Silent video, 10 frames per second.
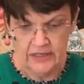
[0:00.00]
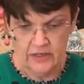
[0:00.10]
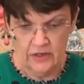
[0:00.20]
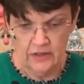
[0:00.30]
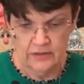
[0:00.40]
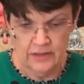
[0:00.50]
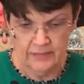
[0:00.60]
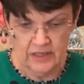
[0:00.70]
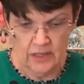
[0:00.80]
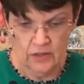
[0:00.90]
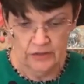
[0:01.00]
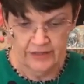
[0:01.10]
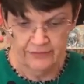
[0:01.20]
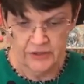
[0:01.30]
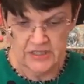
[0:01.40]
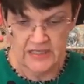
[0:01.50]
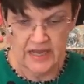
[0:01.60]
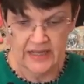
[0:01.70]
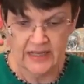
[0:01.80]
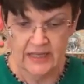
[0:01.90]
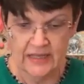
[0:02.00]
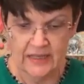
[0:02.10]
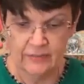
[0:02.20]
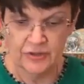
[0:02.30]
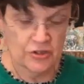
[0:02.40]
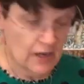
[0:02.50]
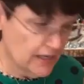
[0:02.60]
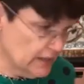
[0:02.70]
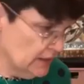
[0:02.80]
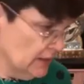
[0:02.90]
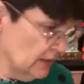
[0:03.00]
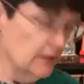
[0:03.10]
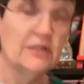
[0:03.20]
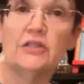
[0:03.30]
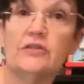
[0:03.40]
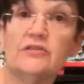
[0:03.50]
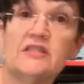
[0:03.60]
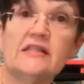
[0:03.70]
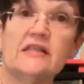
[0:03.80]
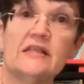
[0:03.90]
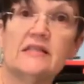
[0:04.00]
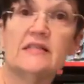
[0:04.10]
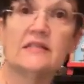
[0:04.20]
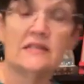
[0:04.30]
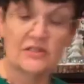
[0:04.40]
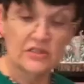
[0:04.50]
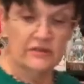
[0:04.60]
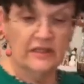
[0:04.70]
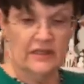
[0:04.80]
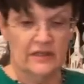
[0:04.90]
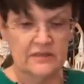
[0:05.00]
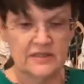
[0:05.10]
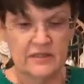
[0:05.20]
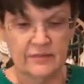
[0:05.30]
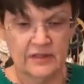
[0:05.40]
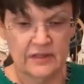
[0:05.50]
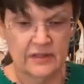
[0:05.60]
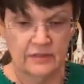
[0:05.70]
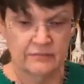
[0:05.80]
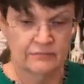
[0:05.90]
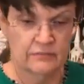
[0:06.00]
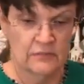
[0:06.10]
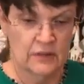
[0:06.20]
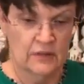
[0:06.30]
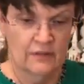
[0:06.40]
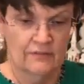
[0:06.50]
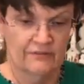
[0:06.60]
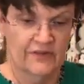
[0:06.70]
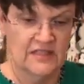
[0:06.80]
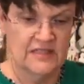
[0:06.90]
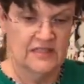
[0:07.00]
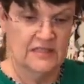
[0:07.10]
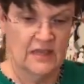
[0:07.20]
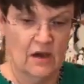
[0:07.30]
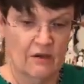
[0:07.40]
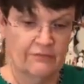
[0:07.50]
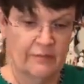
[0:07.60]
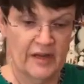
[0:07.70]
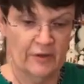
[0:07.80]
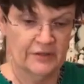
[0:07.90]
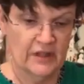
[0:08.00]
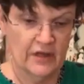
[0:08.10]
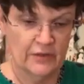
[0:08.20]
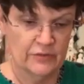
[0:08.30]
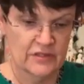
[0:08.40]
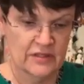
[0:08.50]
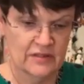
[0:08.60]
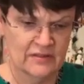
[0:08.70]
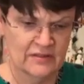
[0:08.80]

here. I'm going to hold it for a second, and I'm going to try to use this to get some of the fuzzies off, melt those.